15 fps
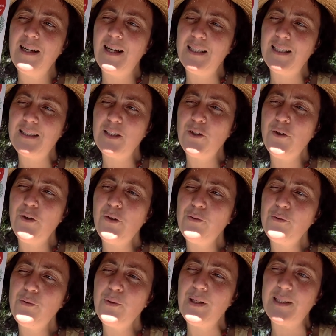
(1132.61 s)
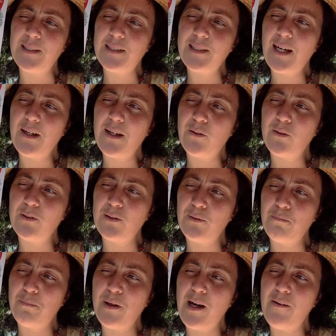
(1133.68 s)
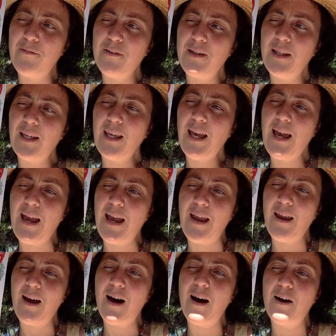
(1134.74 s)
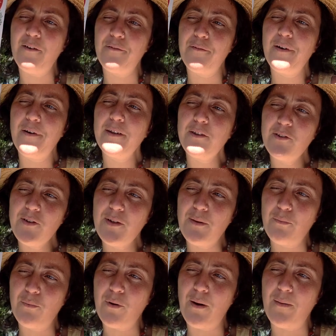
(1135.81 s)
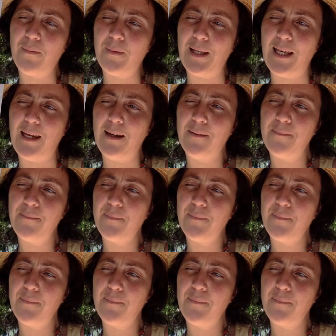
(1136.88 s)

as the nutrient cycles of birth and decay aren't functioning properly.